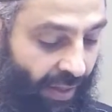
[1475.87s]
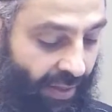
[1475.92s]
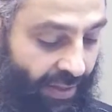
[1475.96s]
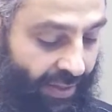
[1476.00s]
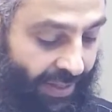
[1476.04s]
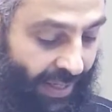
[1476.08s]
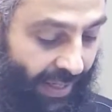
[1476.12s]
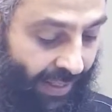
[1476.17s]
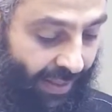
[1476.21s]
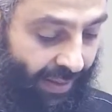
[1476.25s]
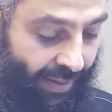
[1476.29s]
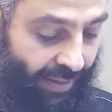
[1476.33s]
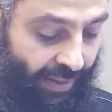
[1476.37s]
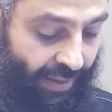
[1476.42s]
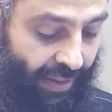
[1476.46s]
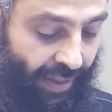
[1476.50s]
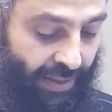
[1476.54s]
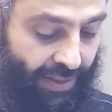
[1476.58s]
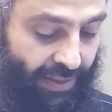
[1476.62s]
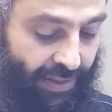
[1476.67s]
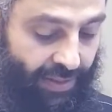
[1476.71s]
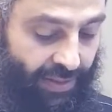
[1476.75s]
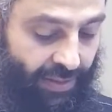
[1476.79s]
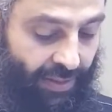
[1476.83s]
Uh, second,
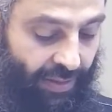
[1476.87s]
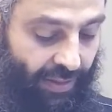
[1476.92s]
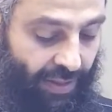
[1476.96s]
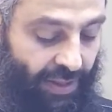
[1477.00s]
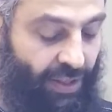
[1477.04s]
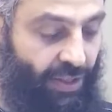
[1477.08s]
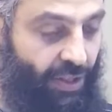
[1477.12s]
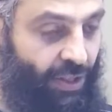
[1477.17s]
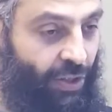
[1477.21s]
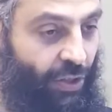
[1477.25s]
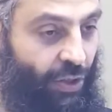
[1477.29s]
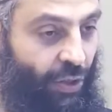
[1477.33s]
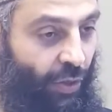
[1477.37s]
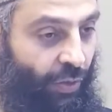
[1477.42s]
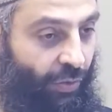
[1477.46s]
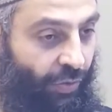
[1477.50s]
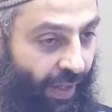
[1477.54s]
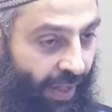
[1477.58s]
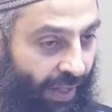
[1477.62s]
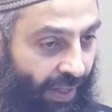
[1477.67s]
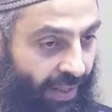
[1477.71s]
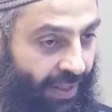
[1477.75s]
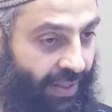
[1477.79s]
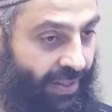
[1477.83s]
there is uh, this
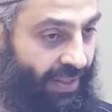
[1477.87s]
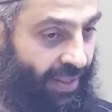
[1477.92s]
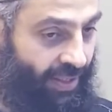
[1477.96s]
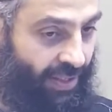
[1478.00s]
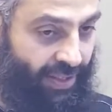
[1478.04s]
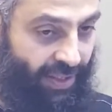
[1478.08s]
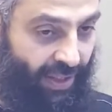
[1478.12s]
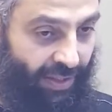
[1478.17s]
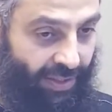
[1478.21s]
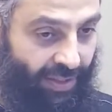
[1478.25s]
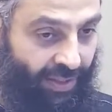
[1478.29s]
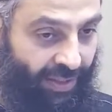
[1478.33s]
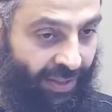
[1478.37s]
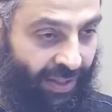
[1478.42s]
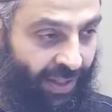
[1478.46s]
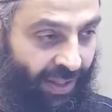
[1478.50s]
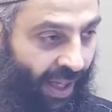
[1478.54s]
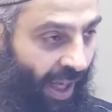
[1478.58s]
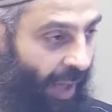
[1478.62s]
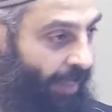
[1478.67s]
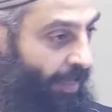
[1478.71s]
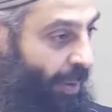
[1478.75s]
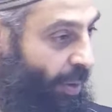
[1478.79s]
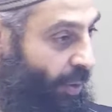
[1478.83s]
survey, it's a study
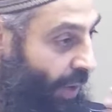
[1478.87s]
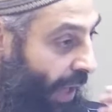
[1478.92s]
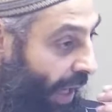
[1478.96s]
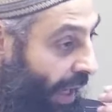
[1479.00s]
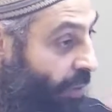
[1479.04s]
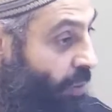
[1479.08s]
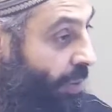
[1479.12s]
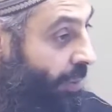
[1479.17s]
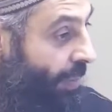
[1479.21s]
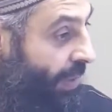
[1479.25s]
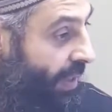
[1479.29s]
about how